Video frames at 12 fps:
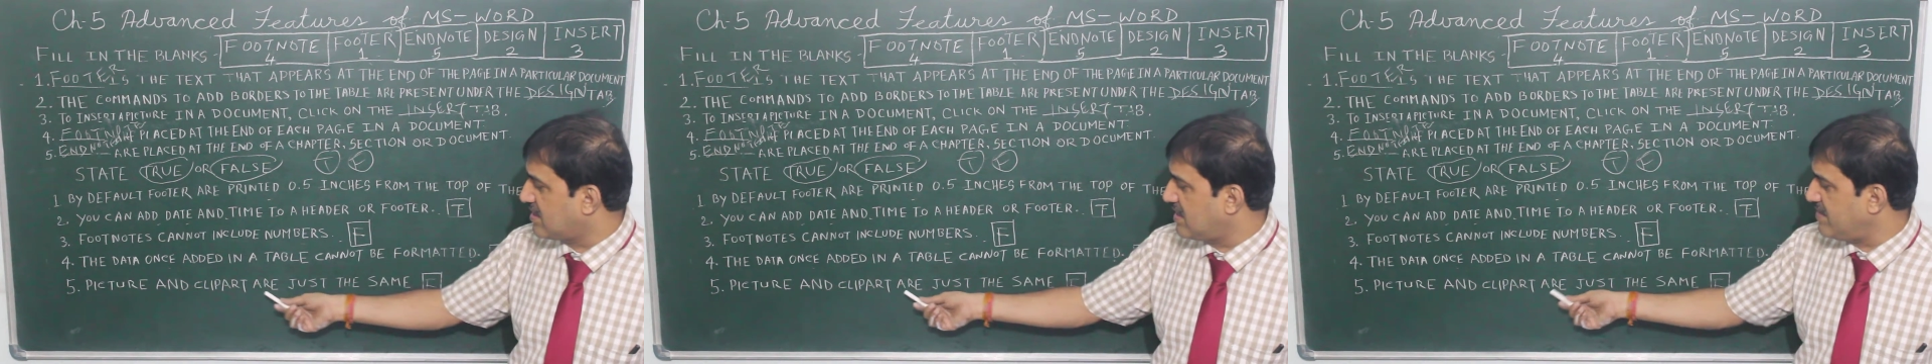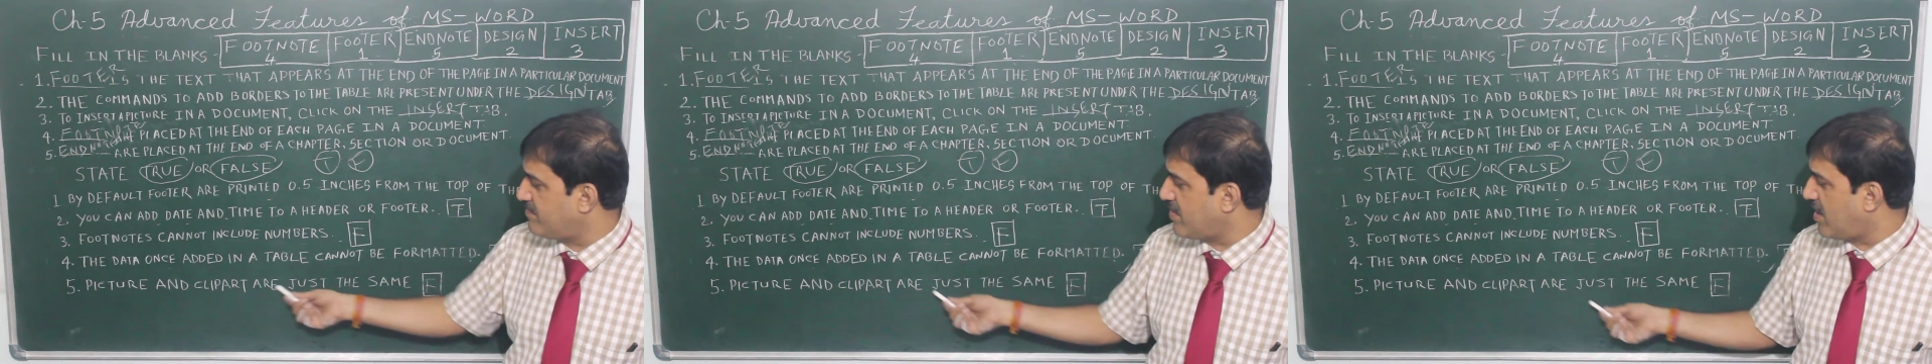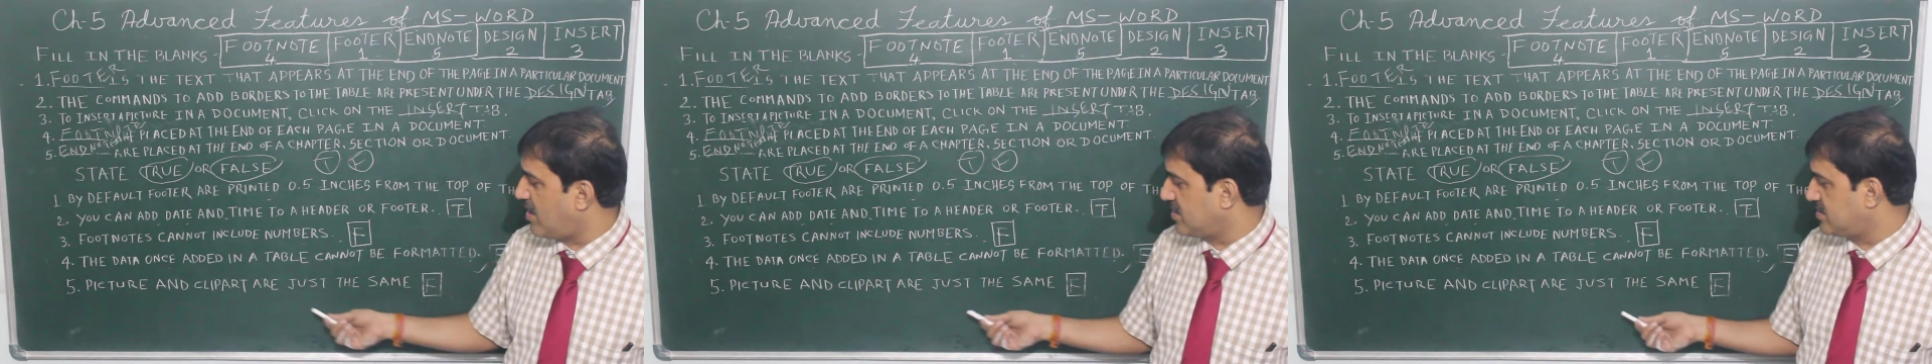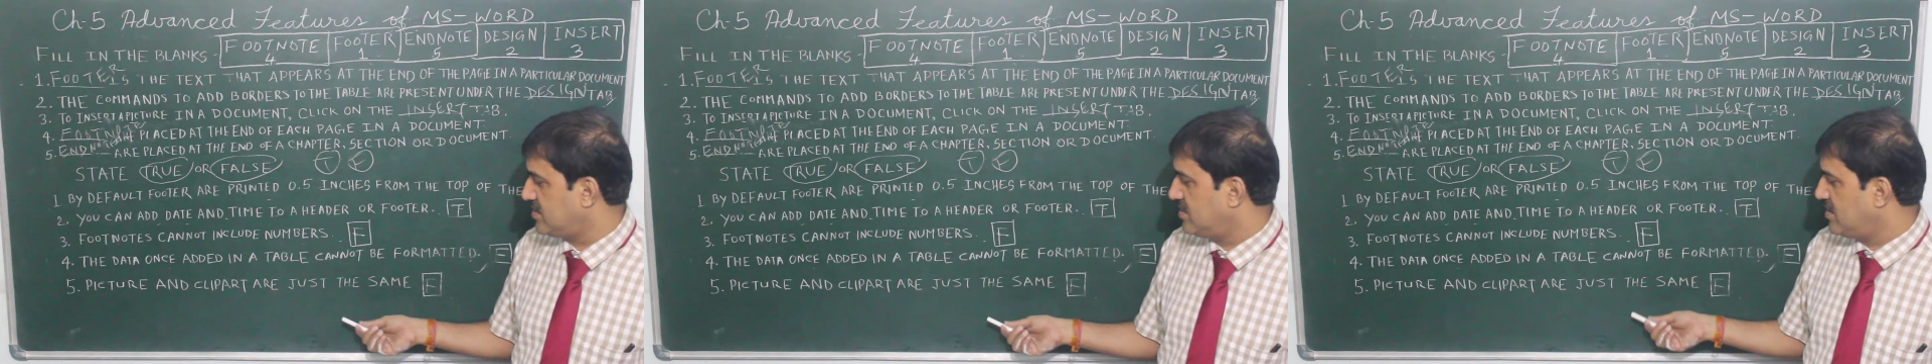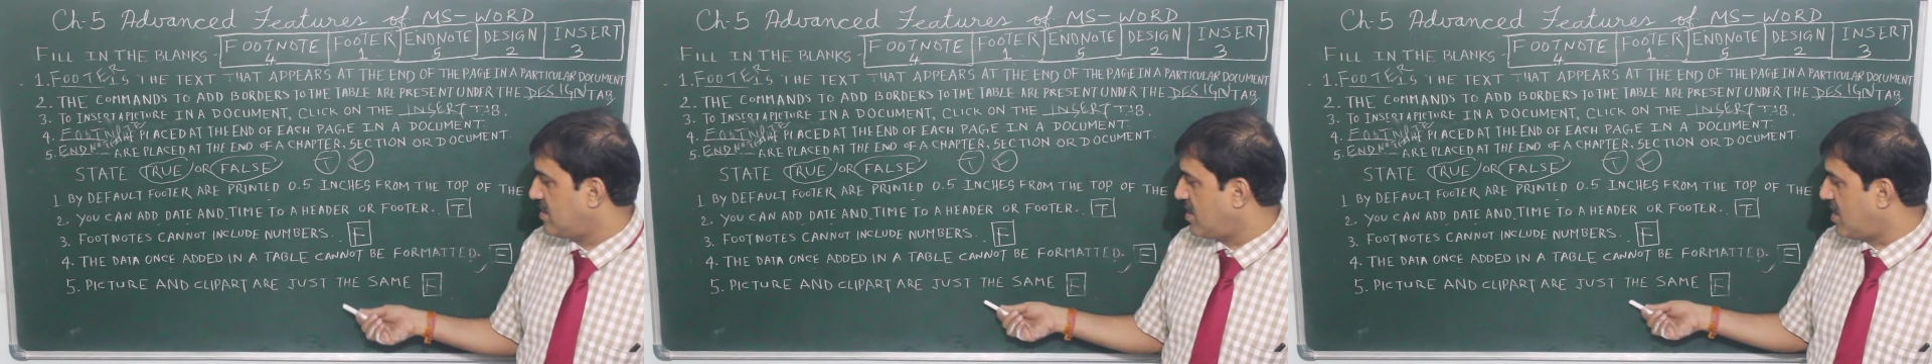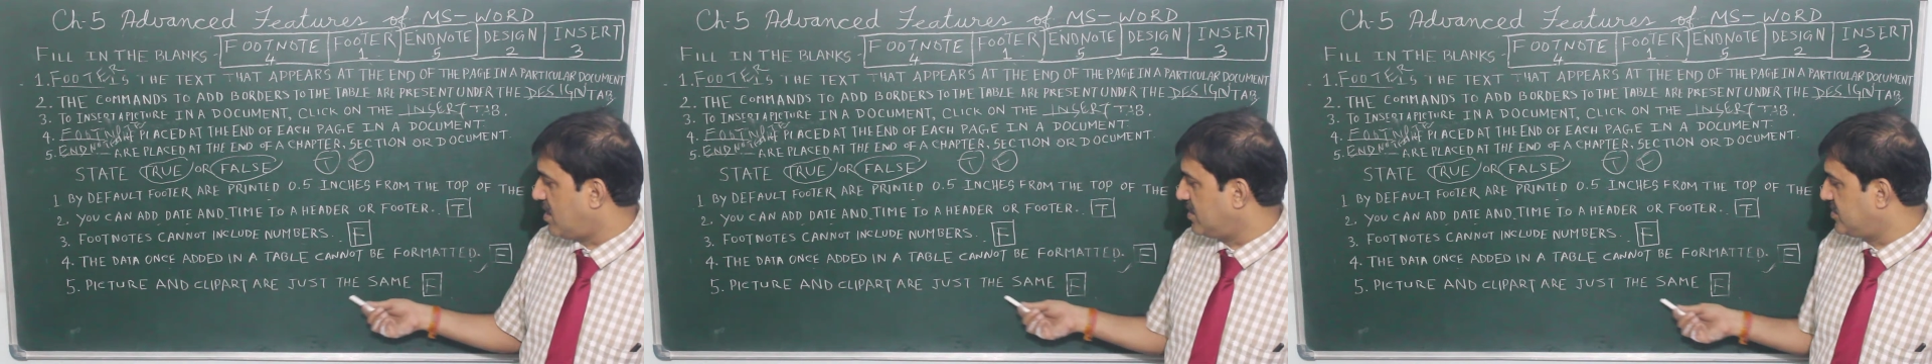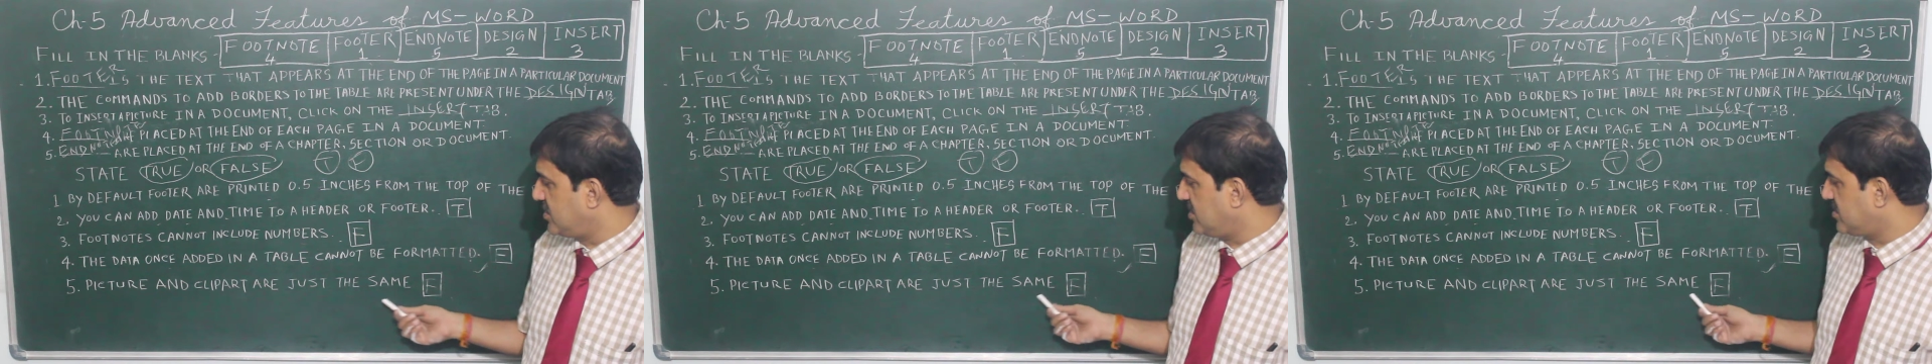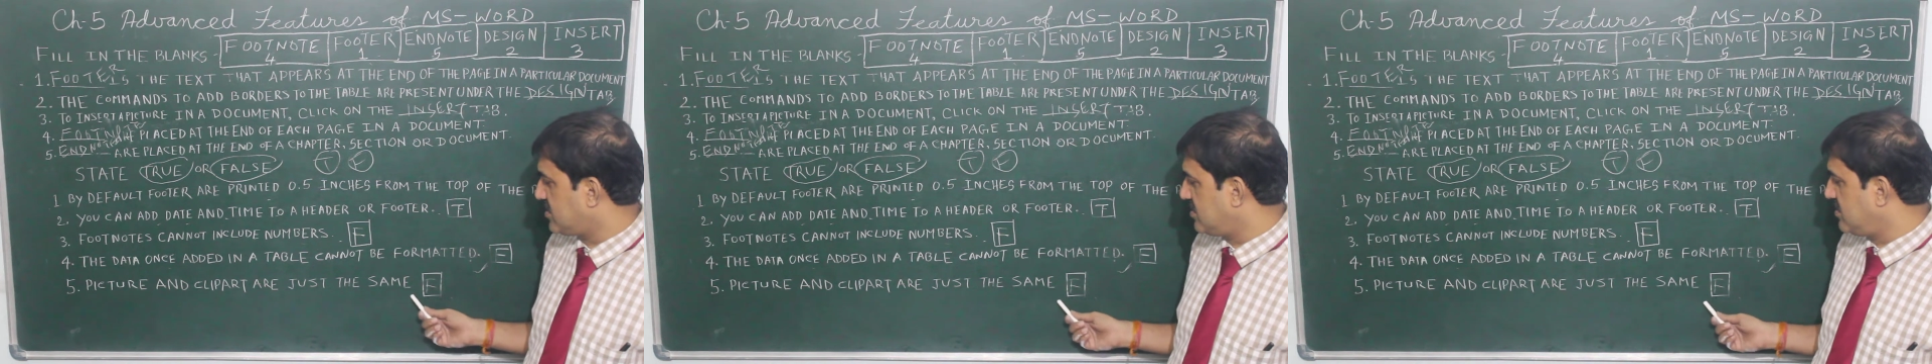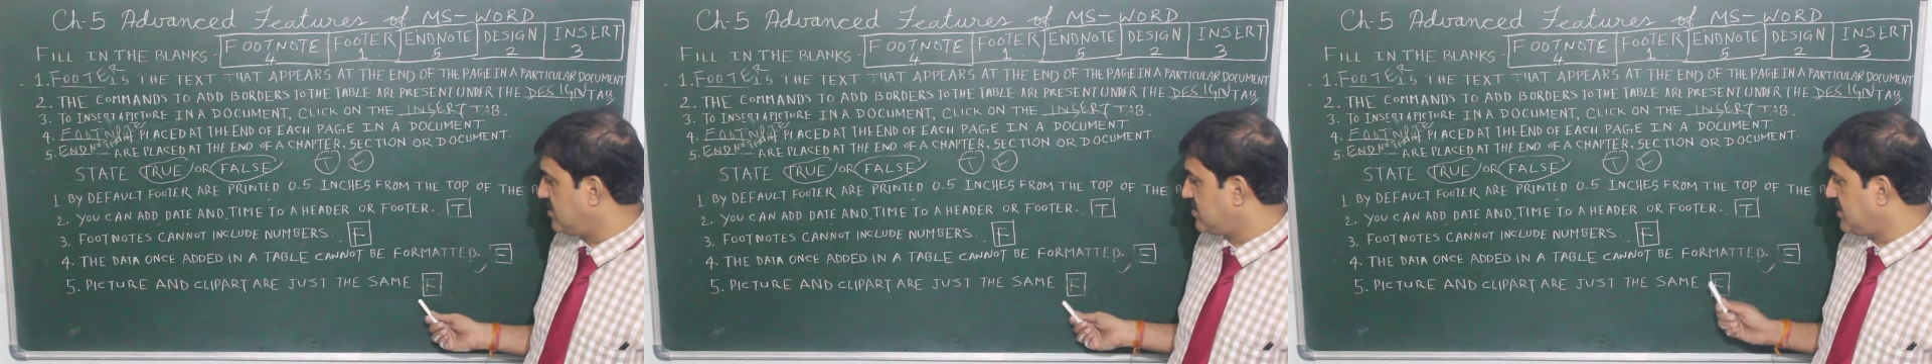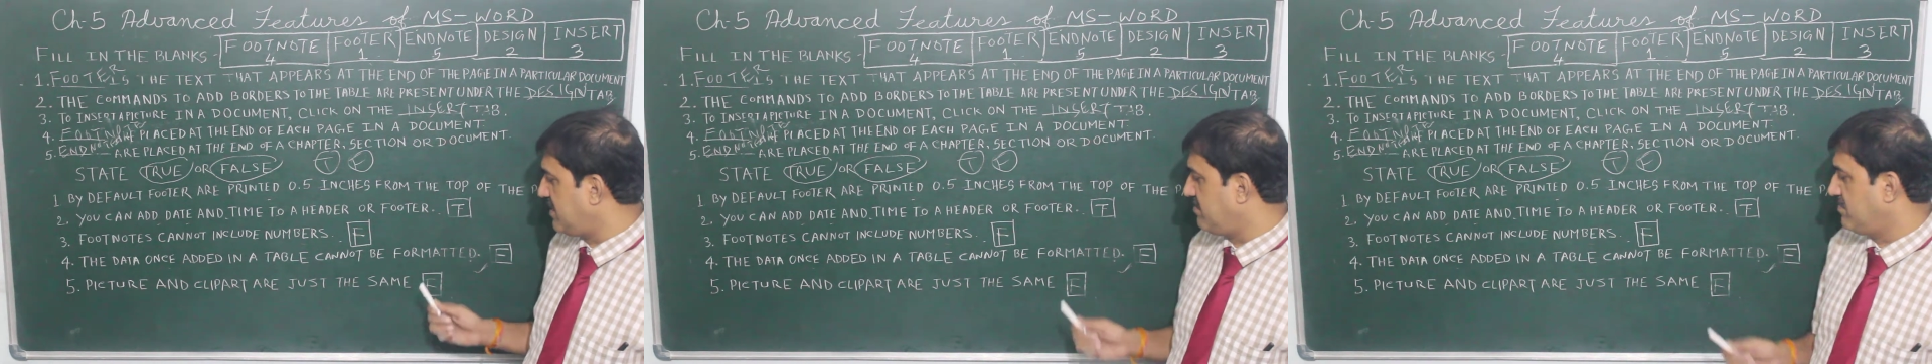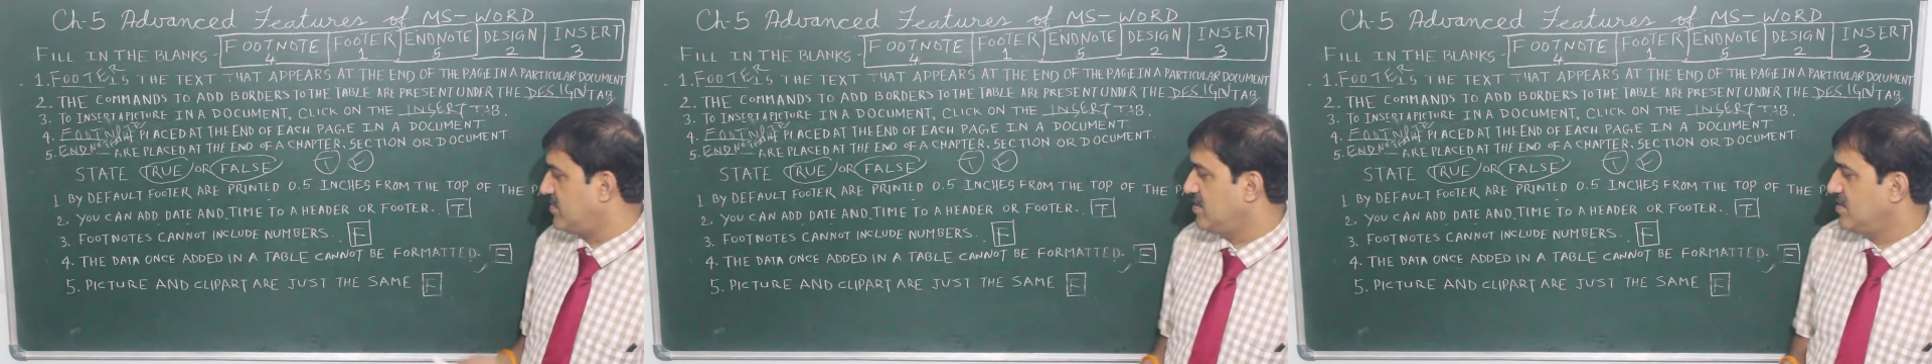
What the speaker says: clip art are just the same.